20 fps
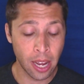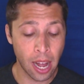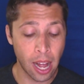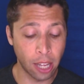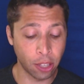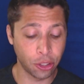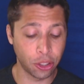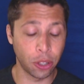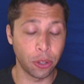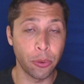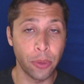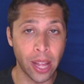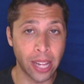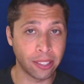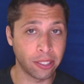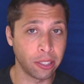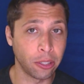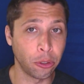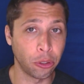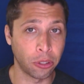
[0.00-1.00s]
I'll show you
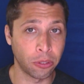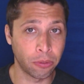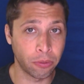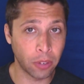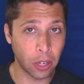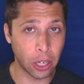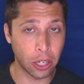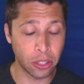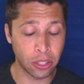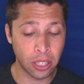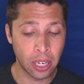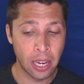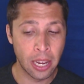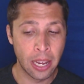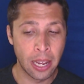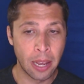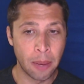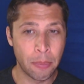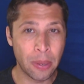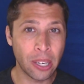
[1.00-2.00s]
that solution first,
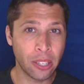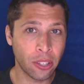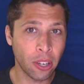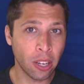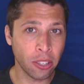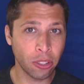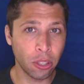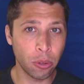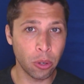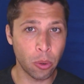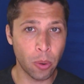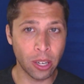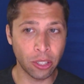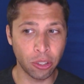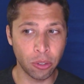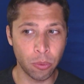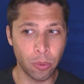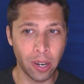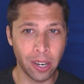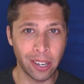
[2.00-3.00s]
but it's also a
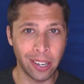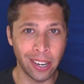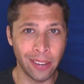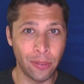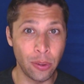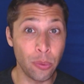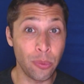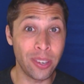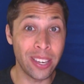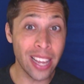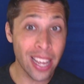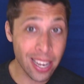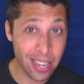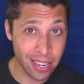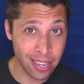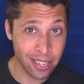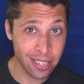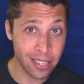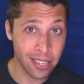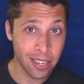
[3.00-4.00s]
question where if you
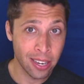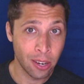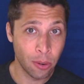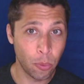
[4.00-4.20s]
didn't,